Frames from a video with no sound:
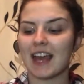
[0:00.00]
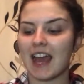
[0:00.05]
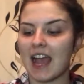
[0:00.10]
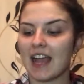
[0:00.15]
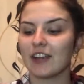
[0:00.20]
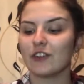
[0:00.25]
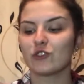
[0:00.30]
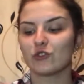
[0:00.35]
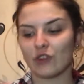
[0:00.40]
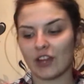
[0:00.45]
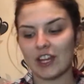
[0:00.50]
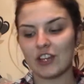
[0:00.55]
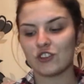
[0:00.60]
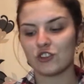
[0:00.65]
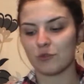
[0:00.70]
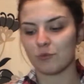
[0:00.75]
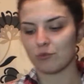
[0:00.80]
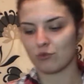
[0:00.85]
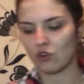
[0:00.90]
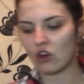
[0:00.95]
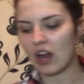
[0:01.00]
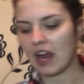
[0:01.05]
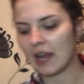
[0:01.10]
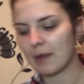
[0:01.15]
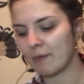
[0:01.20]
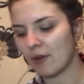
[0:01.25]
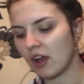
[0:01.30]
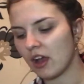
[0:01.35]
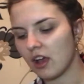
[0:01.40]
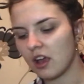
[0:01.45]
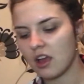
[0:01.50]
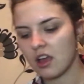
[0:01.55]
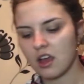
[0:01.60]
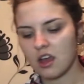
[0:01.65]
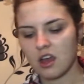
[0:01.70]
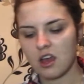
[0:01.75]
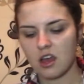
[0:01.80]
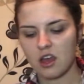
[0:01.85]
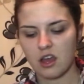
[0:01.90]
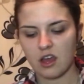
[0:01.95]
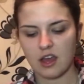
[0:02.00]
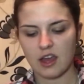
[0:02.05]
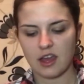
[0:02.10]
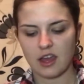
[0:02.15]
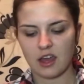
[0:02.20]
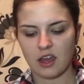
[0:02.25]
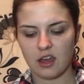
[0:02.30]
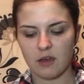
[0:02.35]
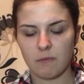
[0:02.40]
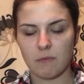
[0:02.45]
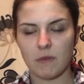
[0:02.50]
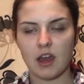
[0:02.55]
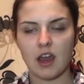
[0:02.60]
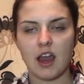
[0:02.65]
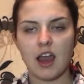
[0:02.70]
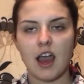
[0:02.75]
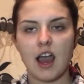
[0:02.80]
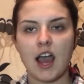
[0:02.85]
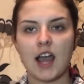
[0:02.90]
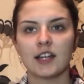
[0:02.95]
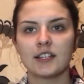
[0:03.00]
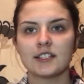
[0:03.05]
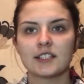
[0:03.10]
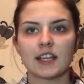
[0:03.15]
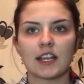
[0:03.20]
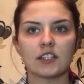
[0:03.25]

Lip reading: Hydration Primer, and I